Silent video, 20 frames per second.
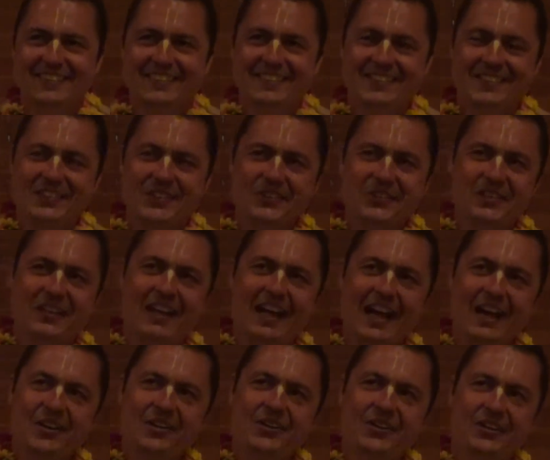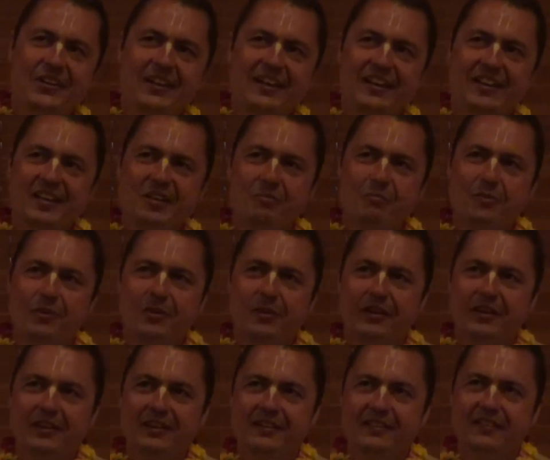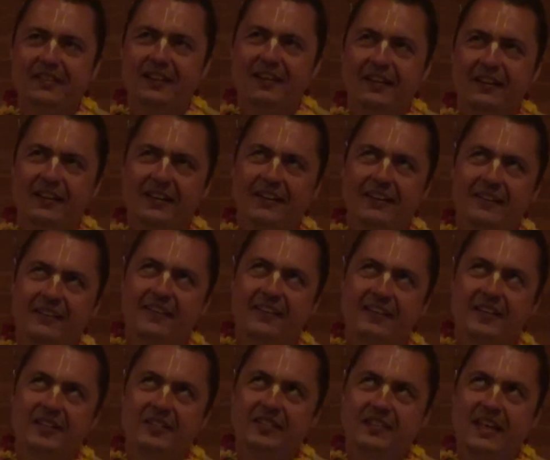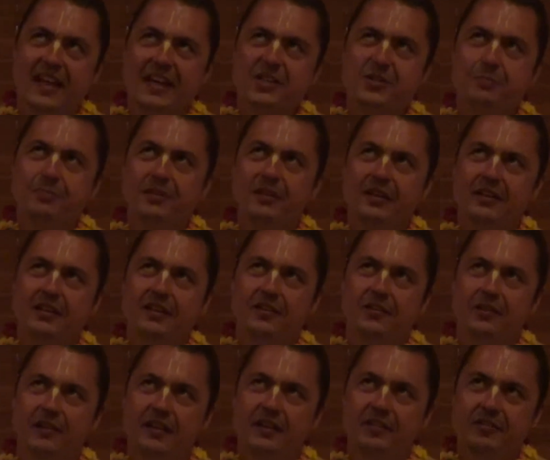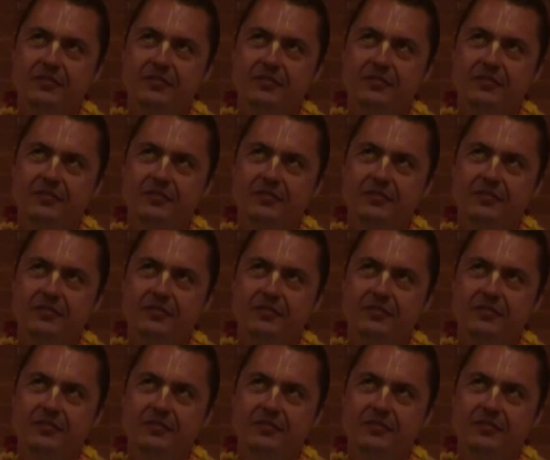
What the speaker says: So the louder and the more desperate you are.